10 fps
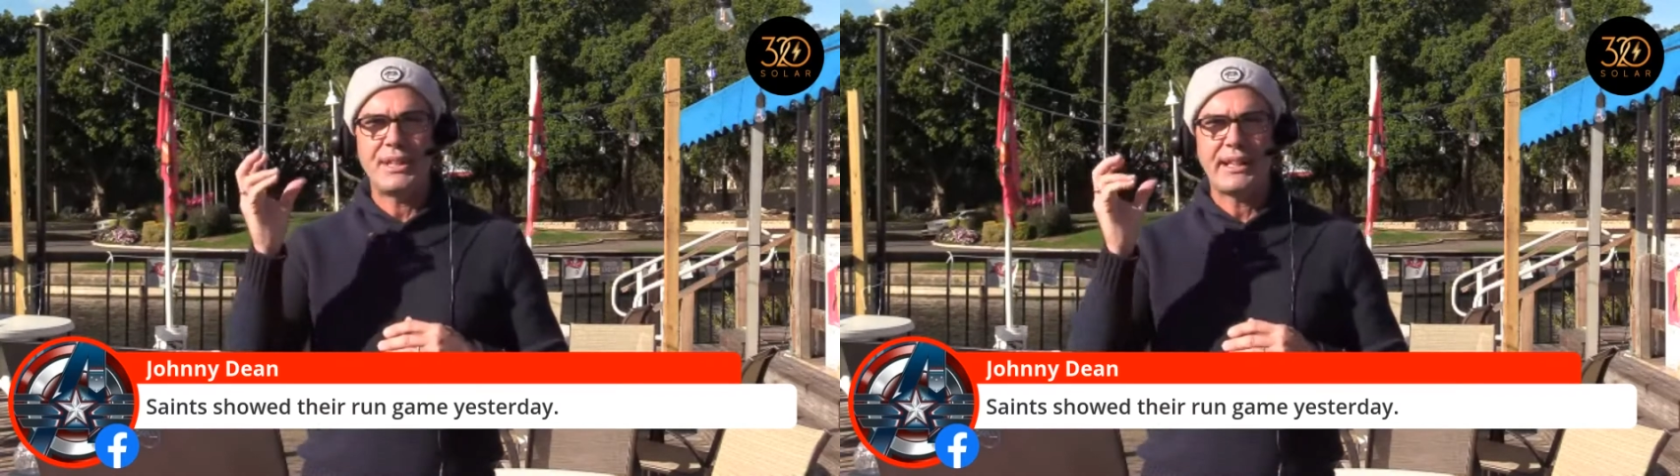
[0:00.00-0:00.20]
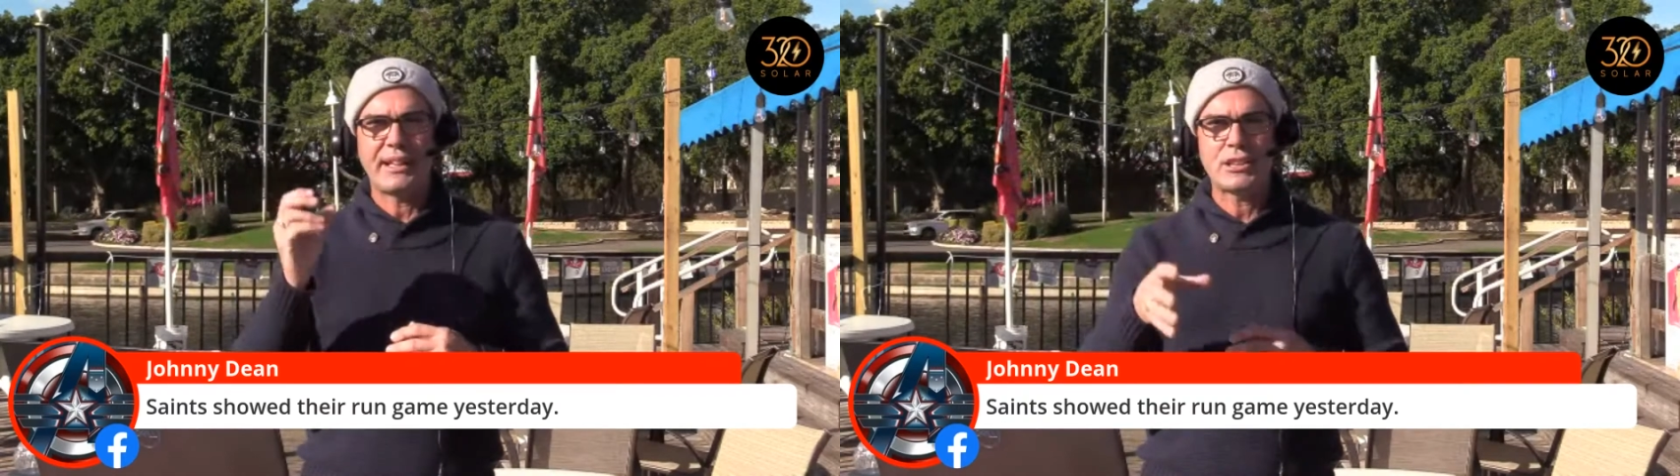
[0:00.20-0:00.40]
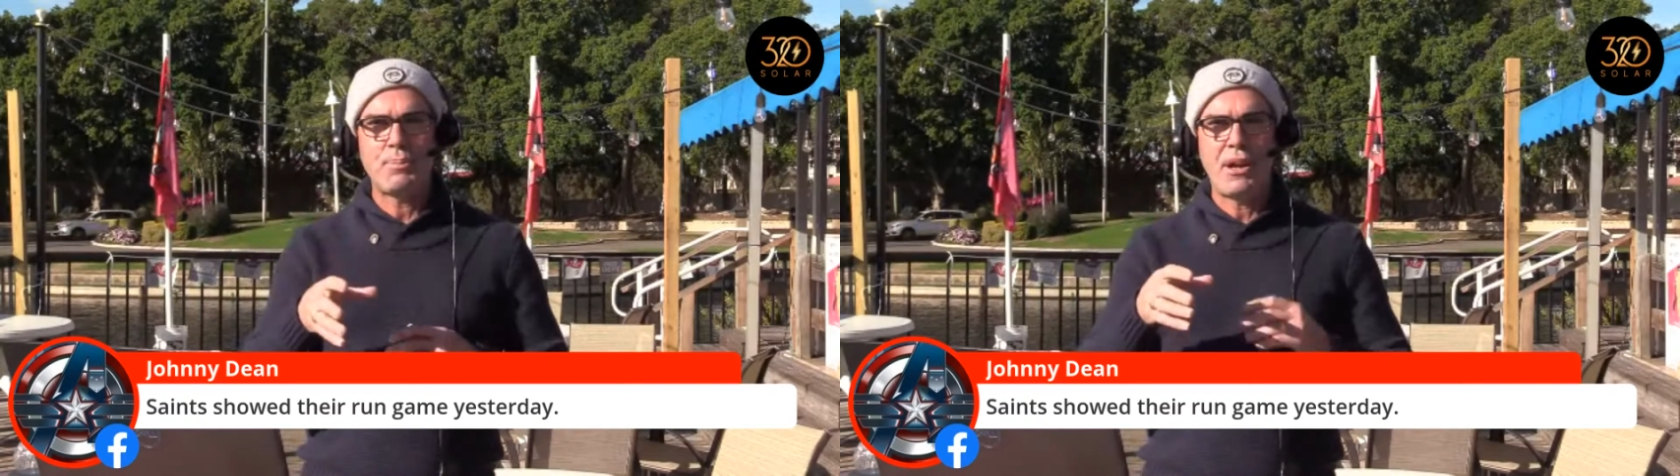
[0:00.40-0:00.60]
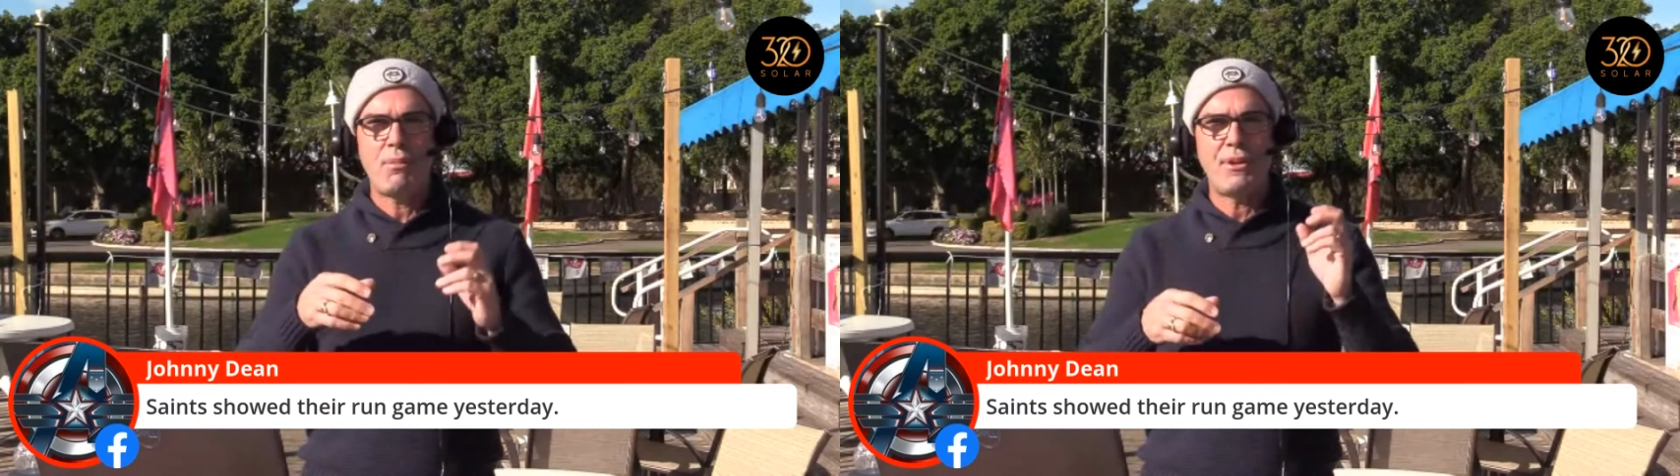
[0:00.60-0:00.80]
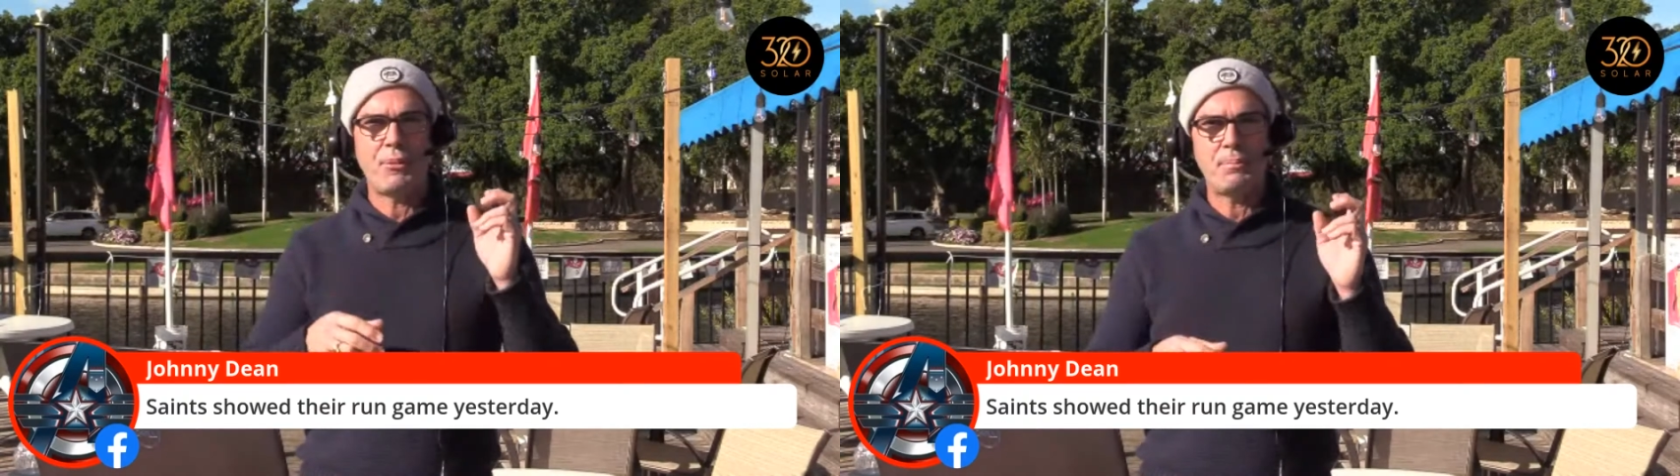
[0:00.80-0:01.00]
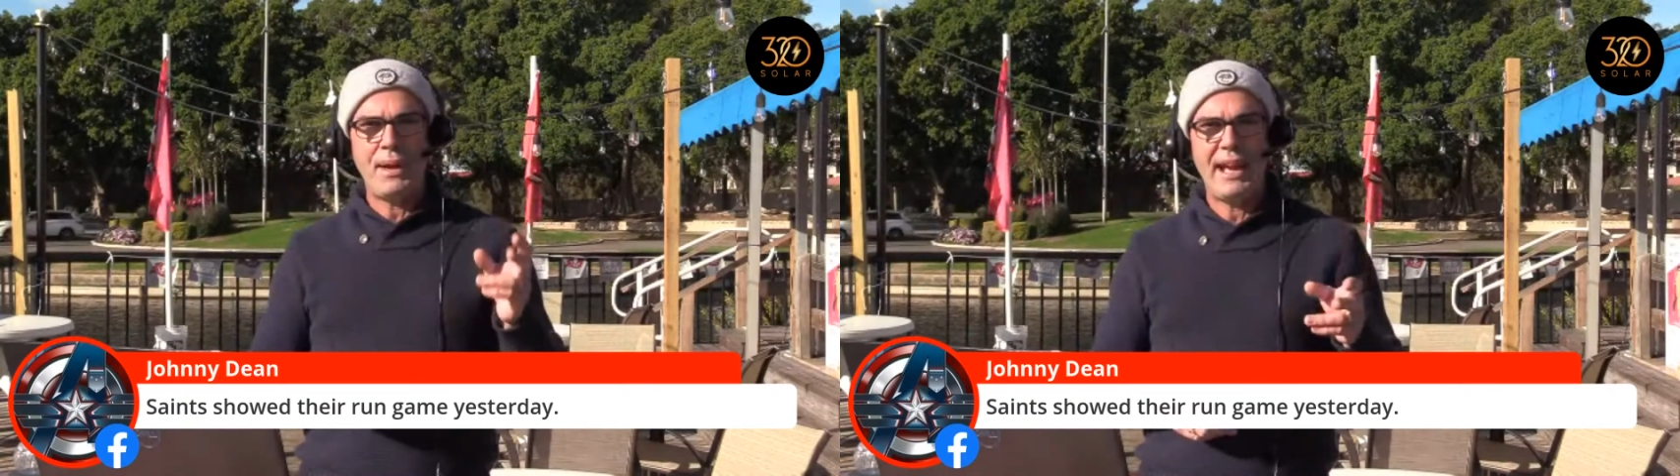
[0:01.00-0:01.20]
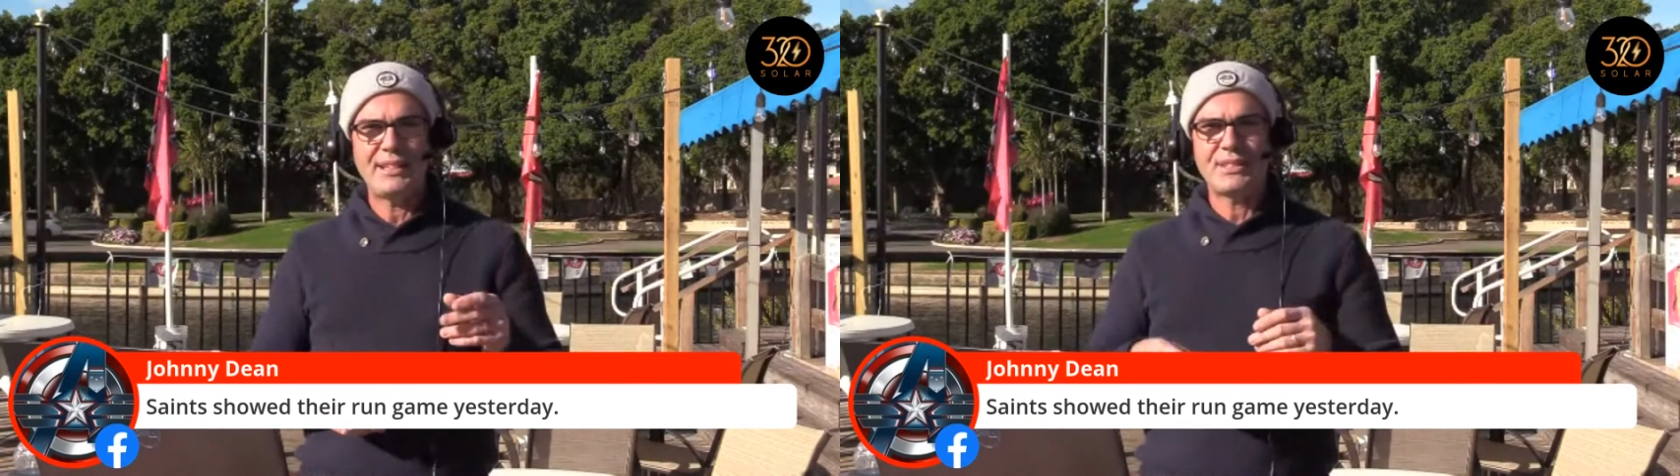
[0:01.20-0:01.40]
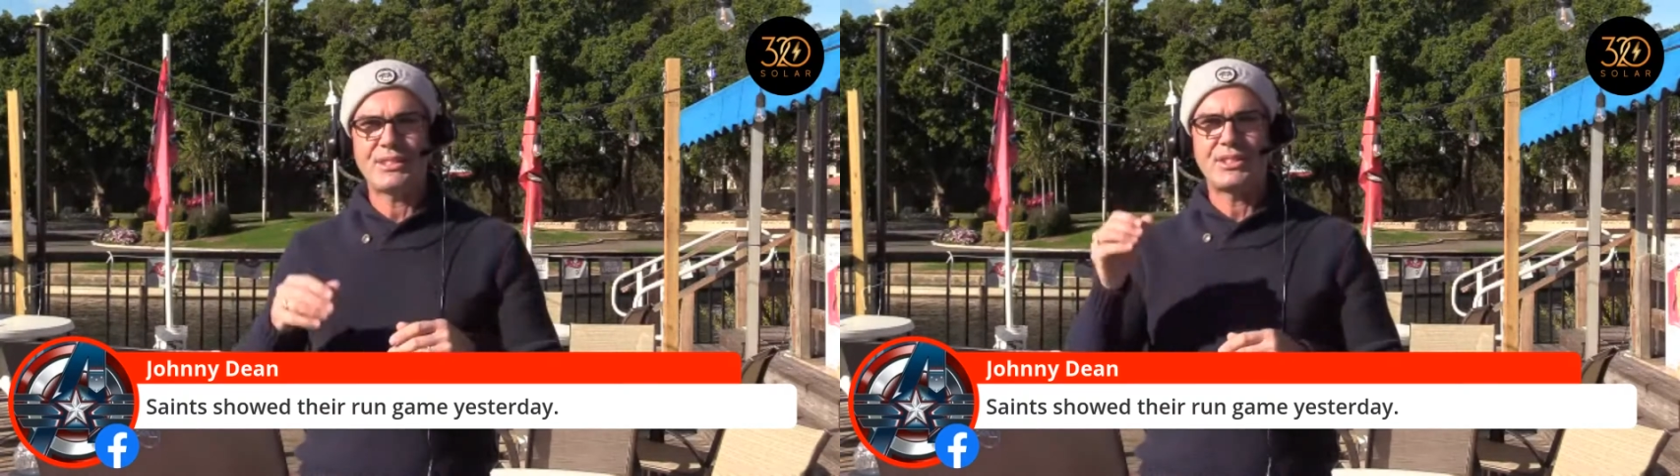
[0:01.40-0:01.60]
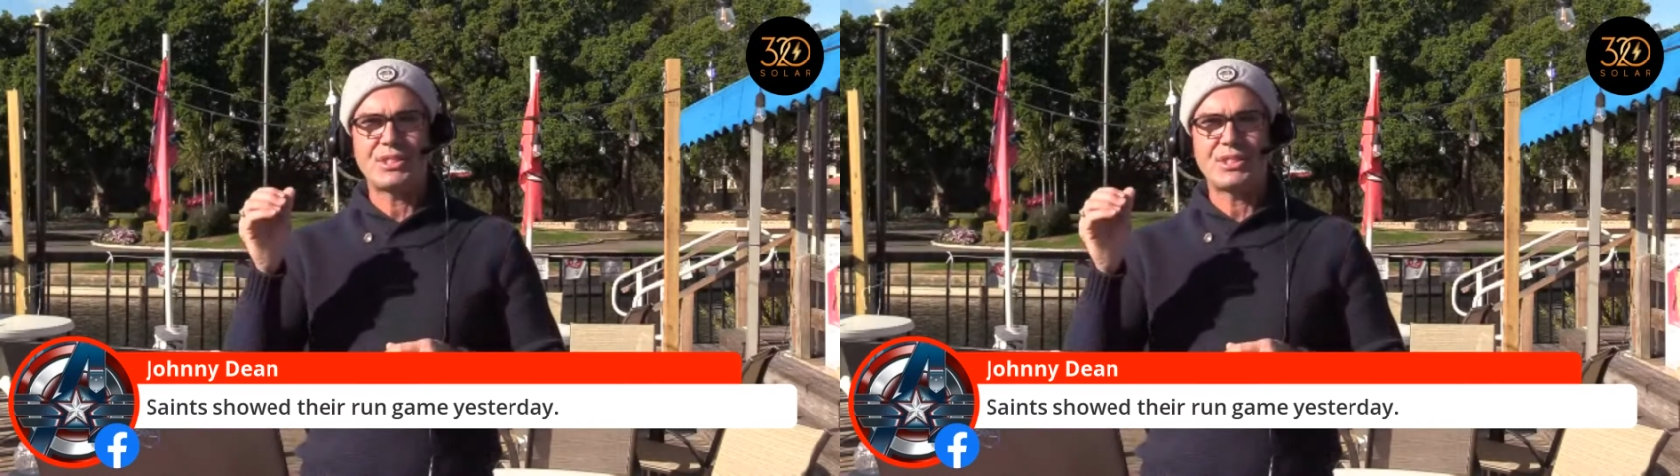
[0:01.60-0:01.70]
they can experiment with passes